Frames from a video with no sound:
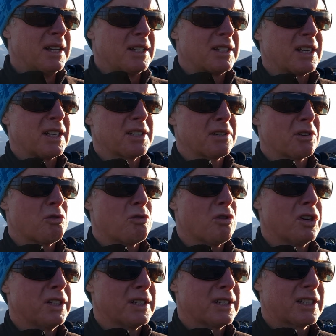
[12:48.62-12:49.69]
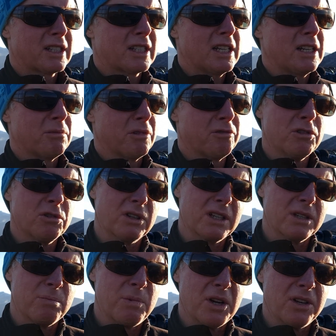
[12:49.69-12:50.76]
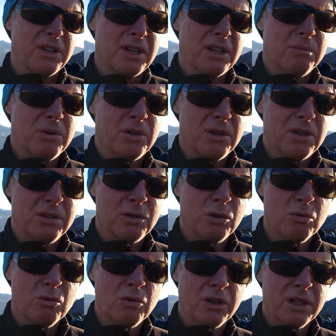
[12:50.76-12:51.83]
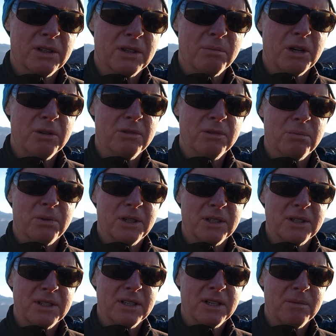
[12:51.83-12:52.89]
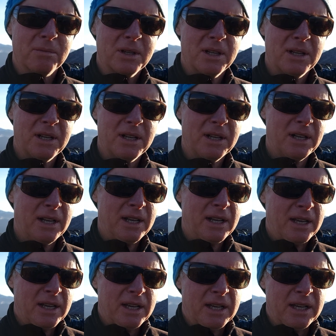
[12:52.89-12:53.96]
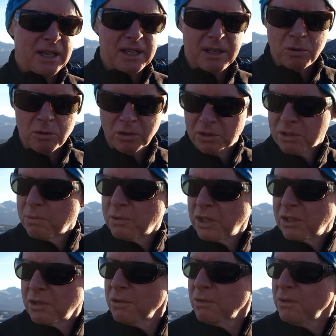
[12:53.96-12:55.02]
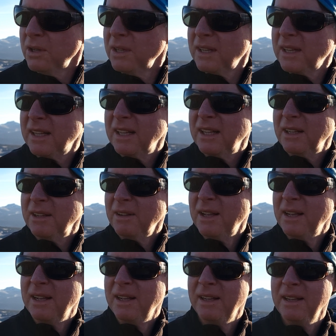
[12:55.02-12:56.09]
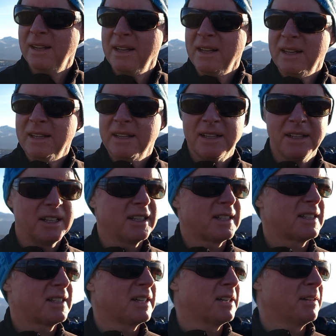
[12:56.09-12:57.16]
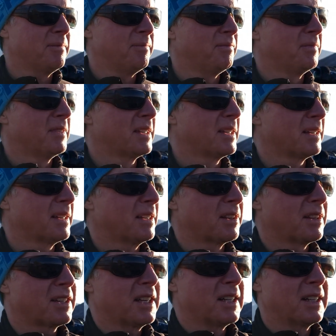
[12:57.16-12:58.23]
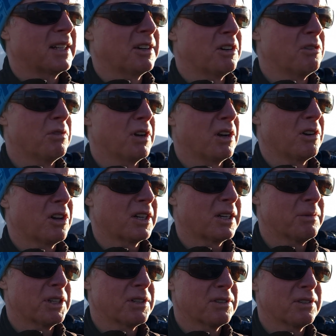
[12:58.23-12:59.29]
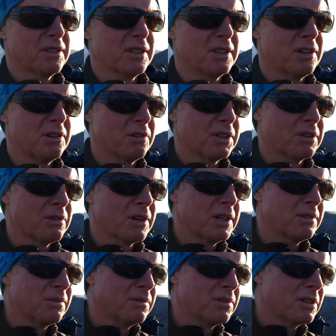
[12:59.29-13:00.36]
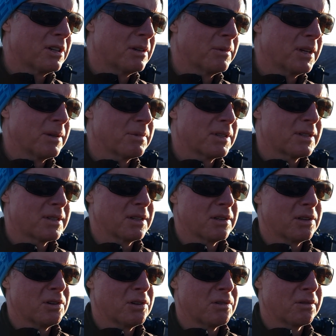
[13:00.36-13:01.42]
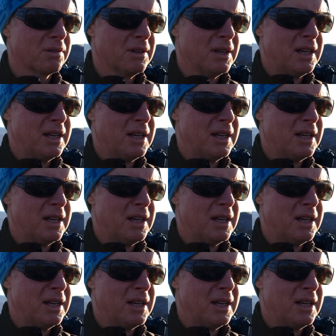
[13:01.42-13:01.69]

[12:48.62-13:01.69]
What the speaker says: doesn't quite set before it gets blown out by dawn at the moment, but it all looks pretty cool. That's the thing that I really like about doing the Holy Grail time lapse, the long